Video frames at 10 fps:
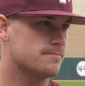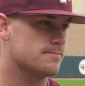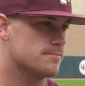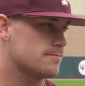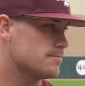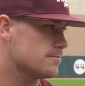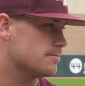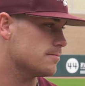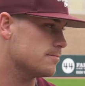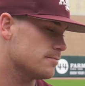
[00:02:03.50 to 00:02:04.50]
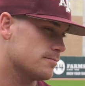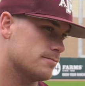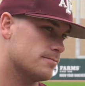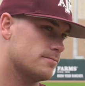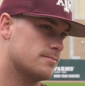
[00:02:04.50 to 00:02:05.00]
How much, I
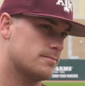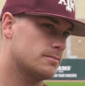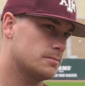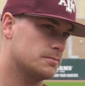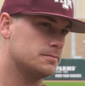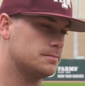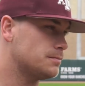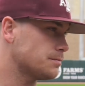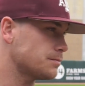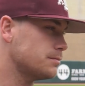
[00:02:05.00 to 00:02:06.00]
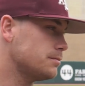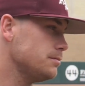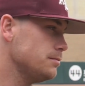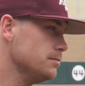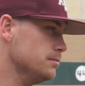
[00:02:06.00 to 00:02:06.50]
know you look at Ole
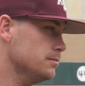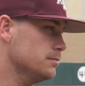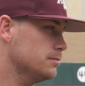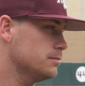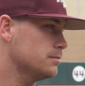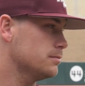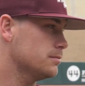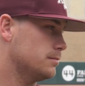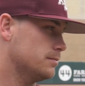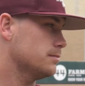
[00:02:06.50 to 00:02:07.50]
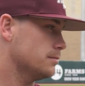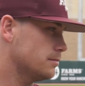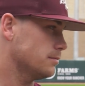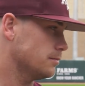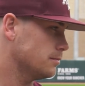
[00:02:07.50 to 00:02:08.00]
Miss's story last year,
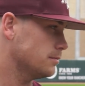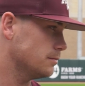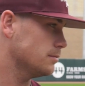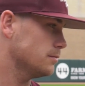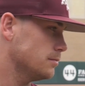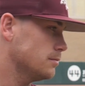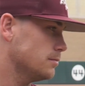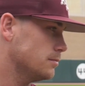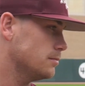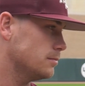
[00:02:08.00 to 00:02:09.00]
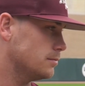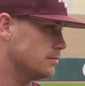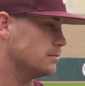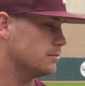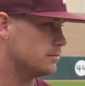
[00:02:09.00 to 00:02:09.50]
good on
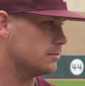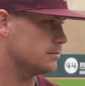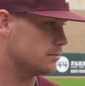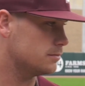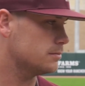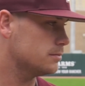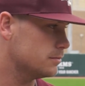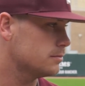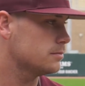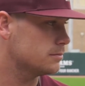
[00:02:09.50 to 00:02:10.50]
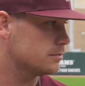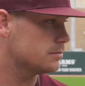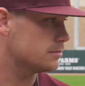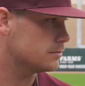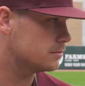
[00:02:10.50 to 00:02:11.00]
top, had
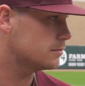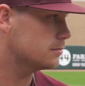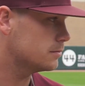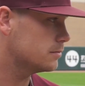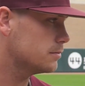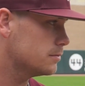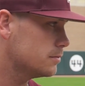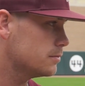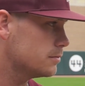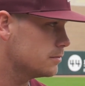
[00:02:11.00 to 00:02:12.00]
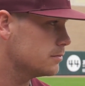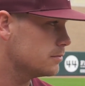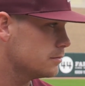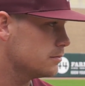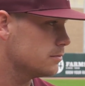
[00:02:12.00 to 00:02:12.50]
some skid, and then
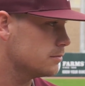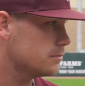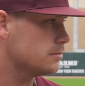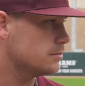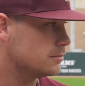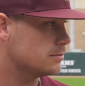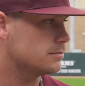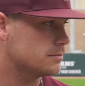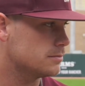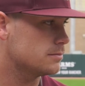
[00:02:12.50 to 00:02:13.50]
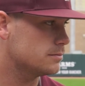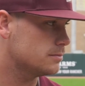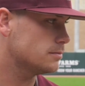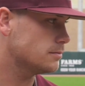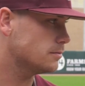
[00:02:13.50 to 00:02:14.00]
win it all. How much of that
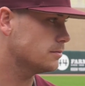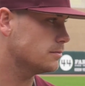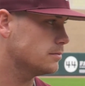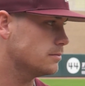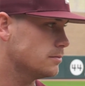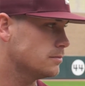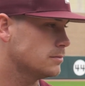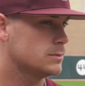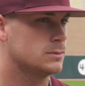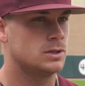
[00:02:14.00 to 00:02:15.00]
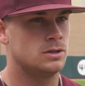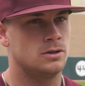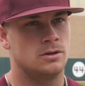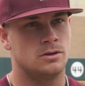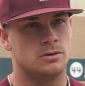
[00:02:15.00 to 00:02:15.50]
can be relatable to what y'all are
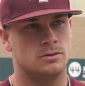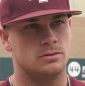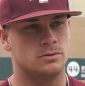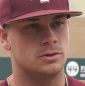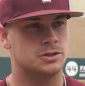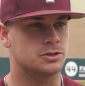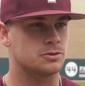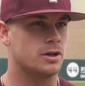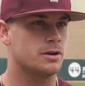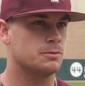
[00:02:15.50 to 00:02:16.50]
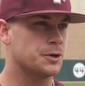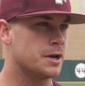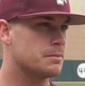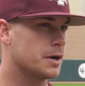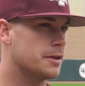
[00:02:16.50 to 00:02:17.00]
trying to do? Well, it's just relatable to
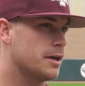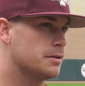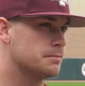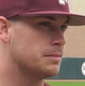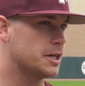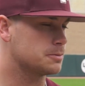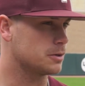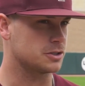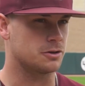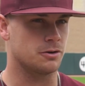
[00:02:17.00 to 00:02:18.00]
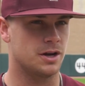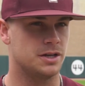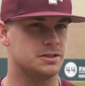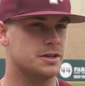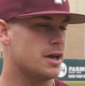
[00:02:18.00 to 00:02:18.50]
anybody that baseball is a
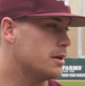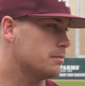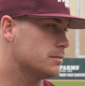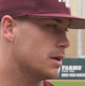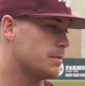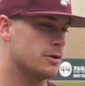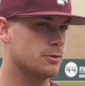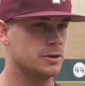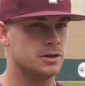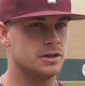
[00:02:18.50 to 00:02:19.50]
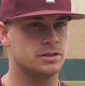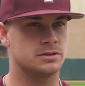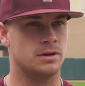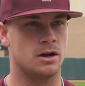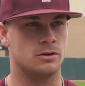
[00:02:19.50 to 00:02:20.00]
crazy game. I mean, it really
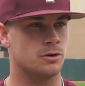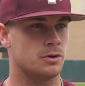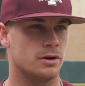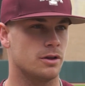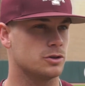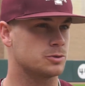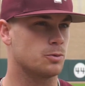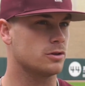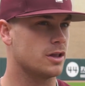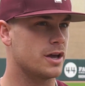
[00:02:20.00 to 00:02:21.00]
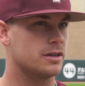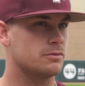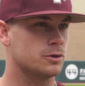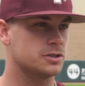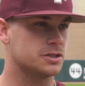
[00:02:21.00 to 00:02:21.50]
is, and I don't know another sport like
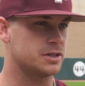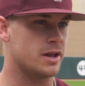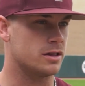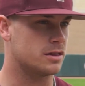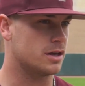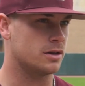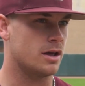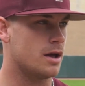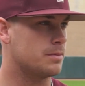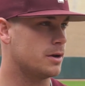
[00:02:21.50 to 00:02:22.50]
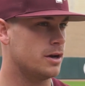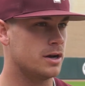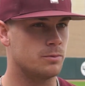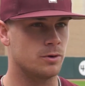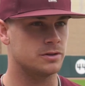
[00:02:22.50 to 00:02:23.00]
it where just anything can happen at
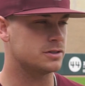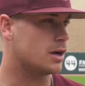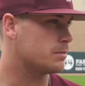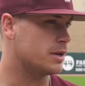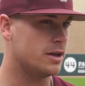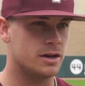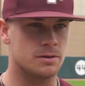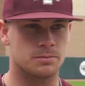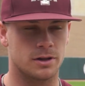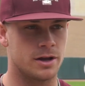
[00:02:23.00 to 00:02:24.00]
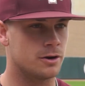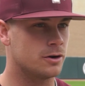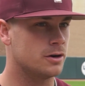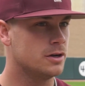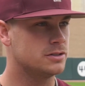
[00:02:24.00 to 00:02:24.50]
any point in time to any
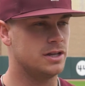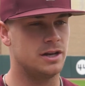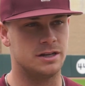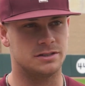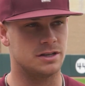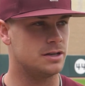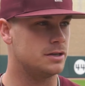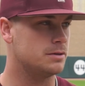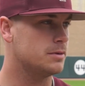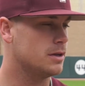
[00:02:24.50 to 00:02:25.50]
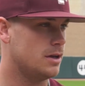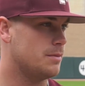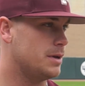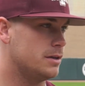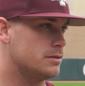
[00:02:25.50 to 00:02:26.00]
player, to any team.
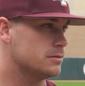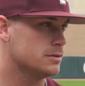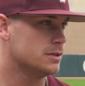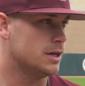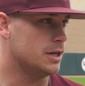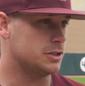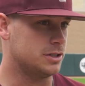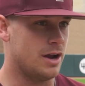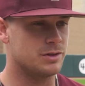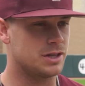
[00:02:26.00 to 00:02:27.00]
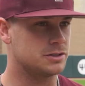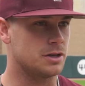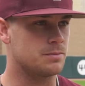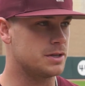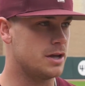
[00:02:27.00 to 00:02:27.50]
I mean, it's just everything's
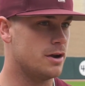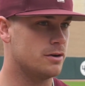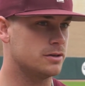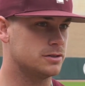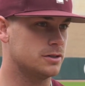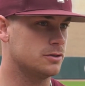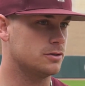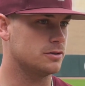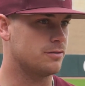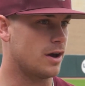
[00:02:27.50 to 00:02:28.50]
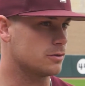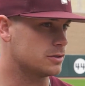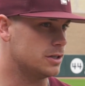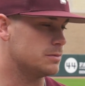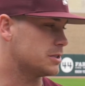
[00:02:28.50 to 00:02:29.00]
up in the air until the final
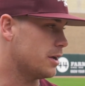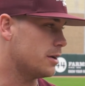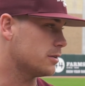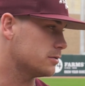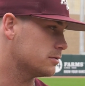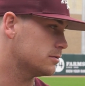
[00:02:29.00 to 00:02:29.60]
team is standing.